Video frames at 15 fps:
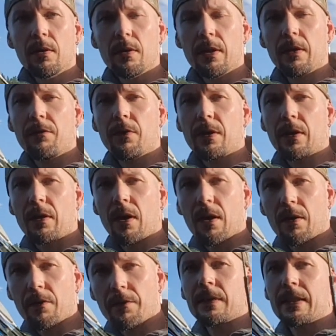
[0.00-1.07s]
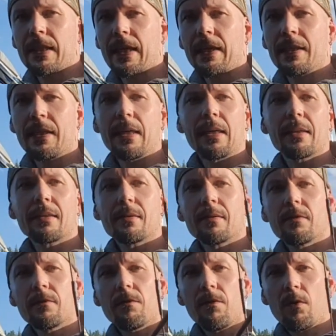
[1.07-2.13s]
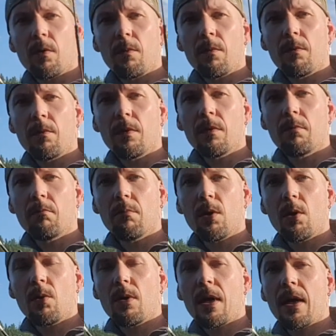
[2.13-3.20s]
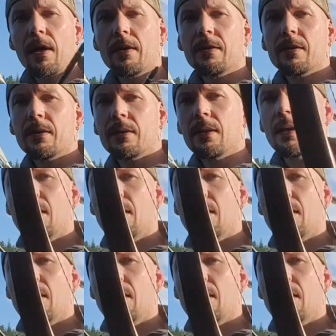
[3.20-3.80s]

different kind of techniques, from bow hand